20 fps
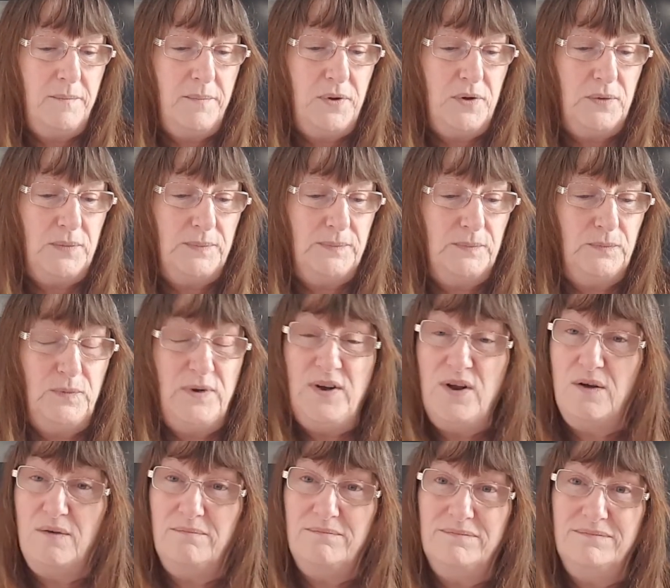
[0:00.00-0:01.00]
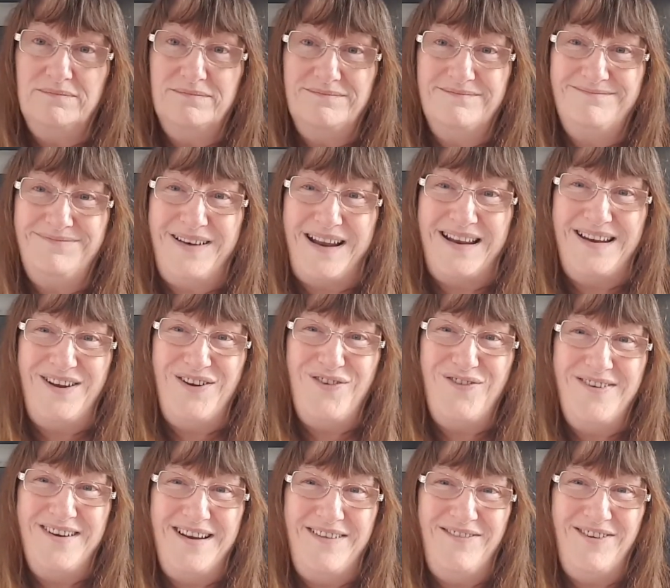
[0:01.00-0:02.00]
but we're not planning
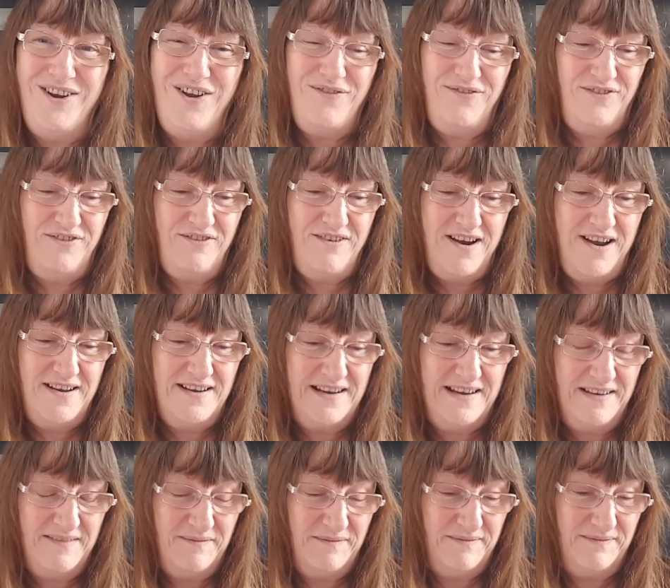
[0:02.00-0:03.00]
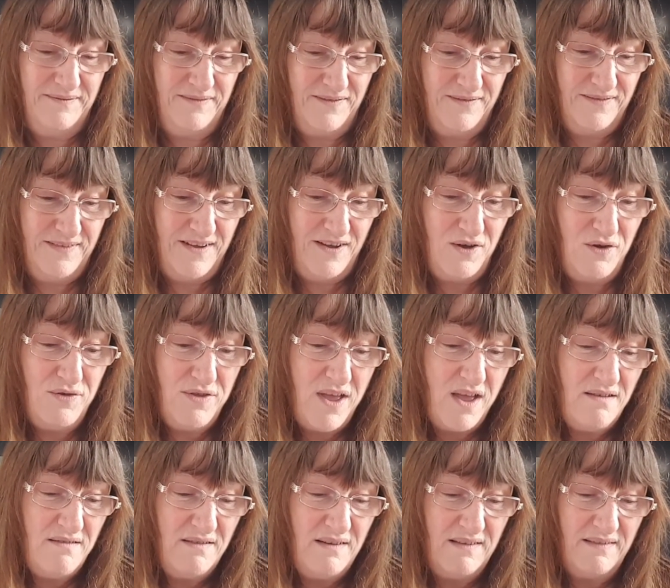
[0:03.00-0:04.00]
on living off grid.
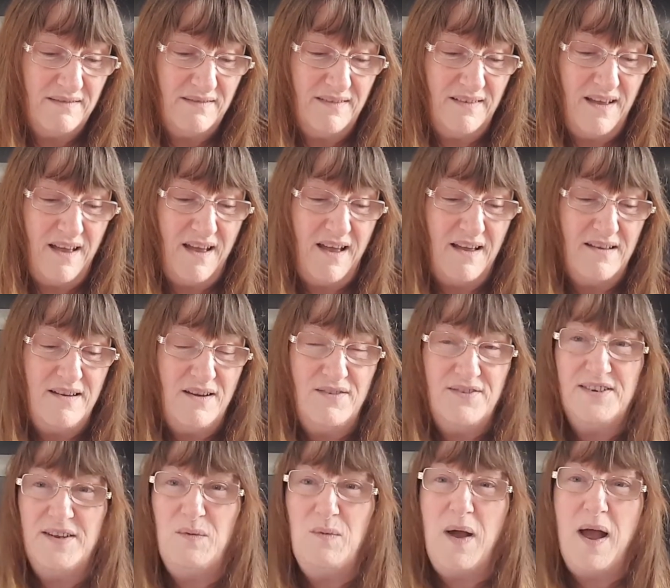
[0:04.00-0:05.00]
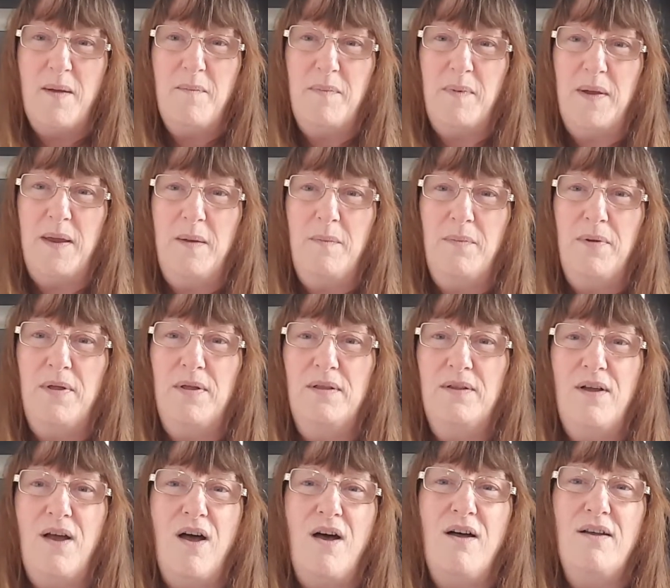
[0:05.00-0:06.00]
Although I don't see why people
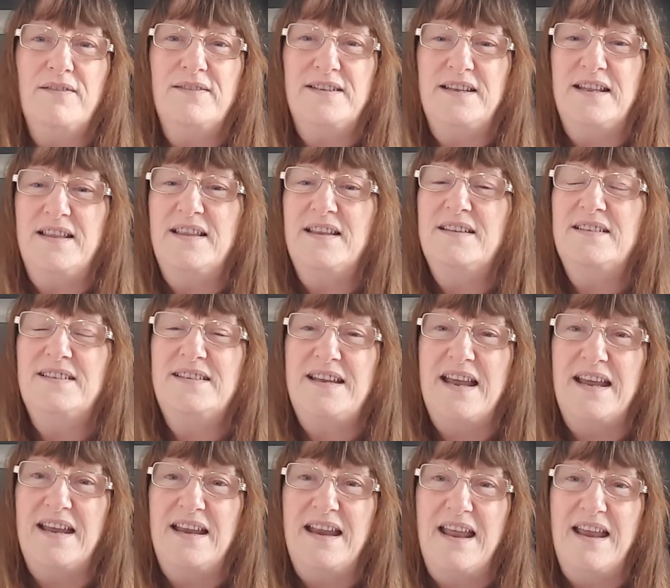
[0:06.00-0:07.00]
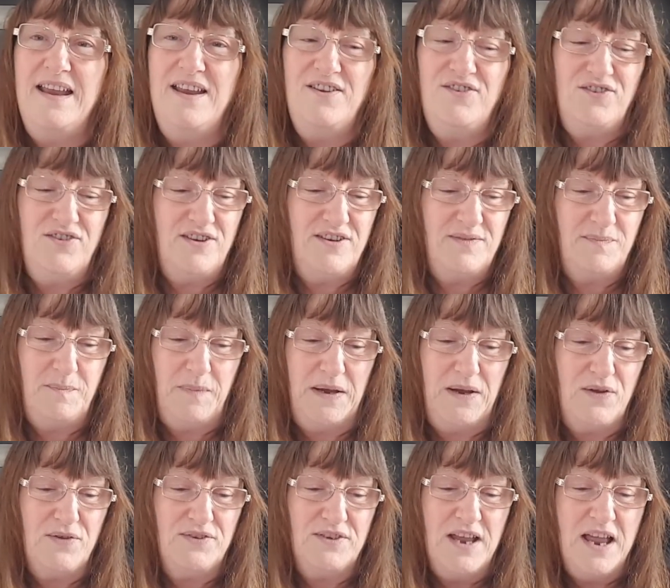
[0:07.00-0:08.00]
can't in this day and age, is
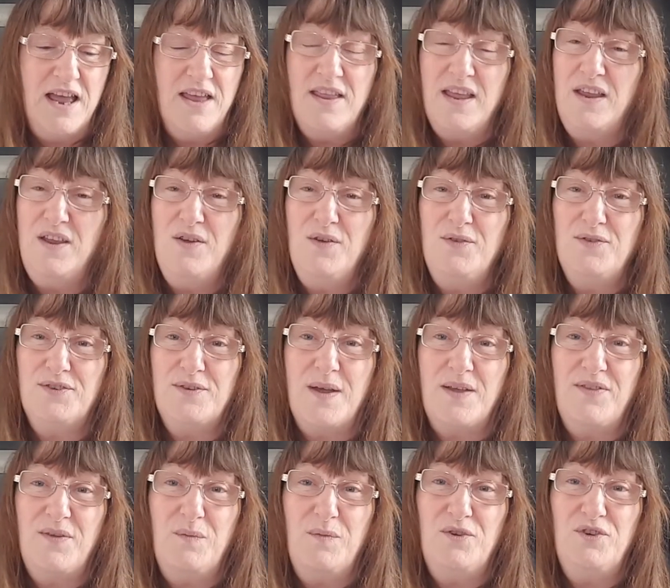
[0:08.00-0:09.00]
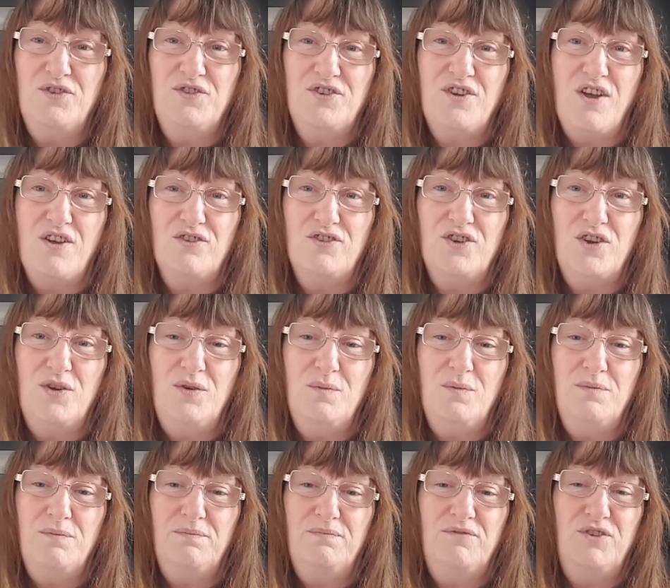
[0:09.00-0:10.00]
because they used to. I think we just got
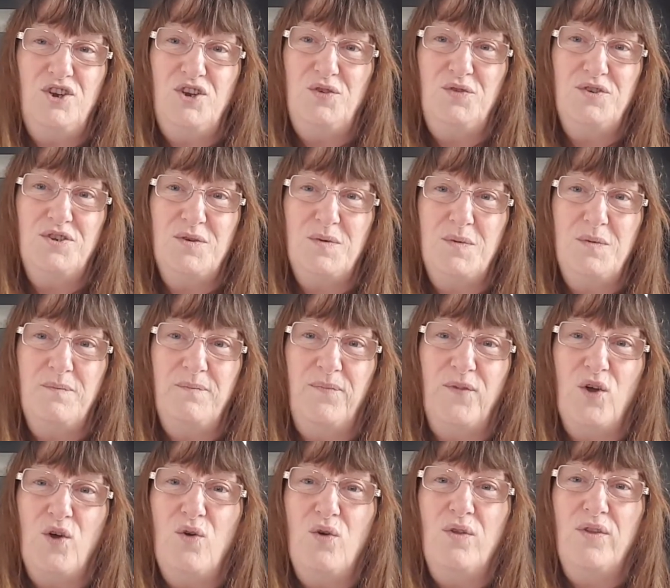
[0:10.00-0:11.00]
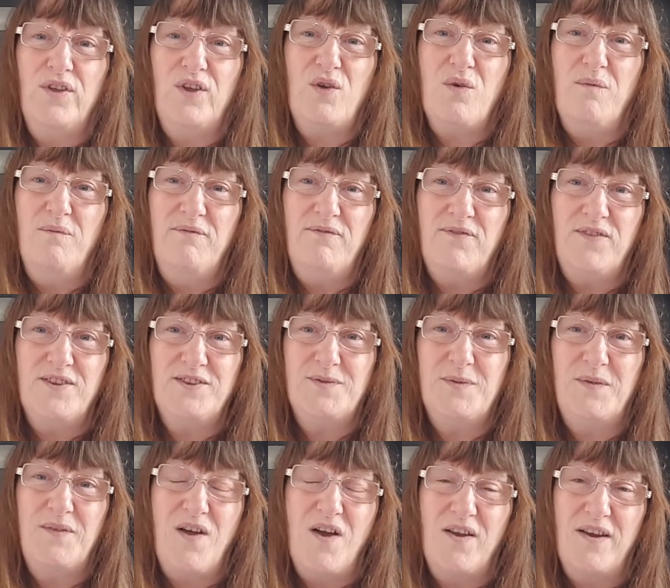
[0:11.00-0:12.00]
too used to all the
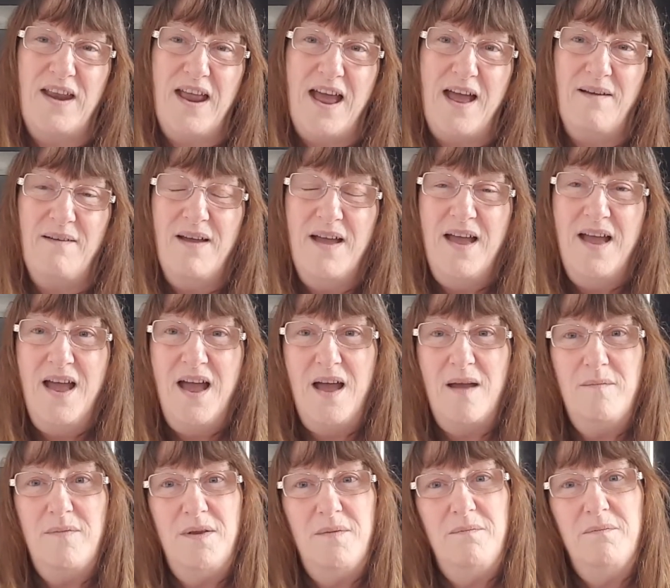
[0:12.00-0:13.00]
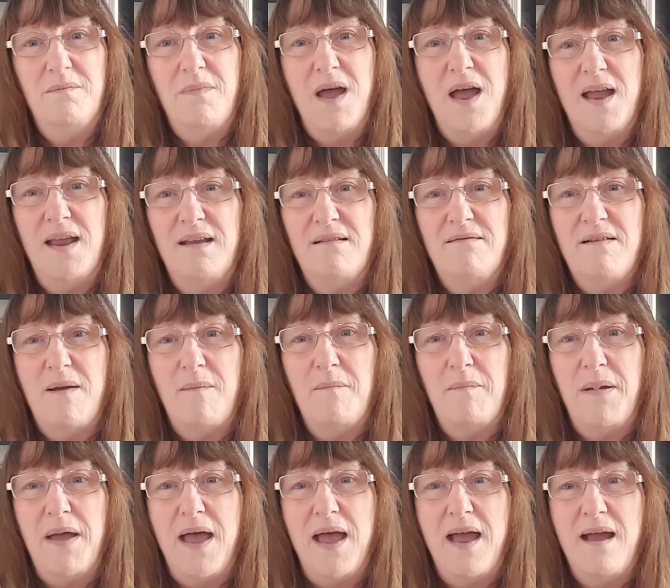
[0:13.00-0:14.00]
comforts we've got now. I mean, my
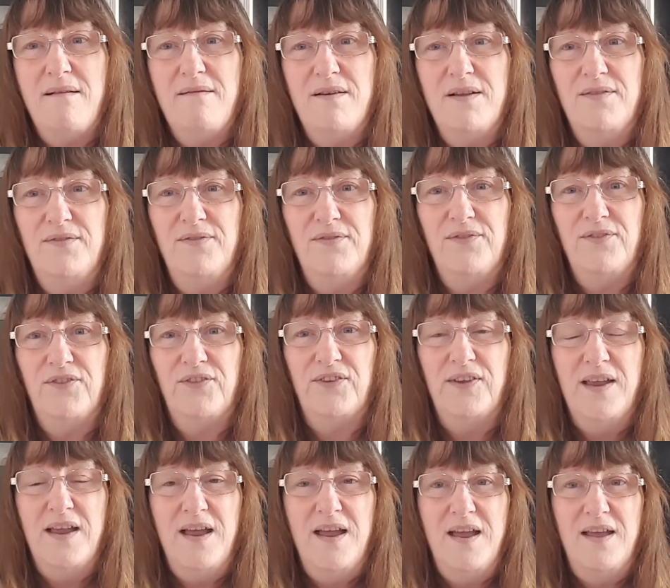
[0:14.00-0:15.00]
grandparents,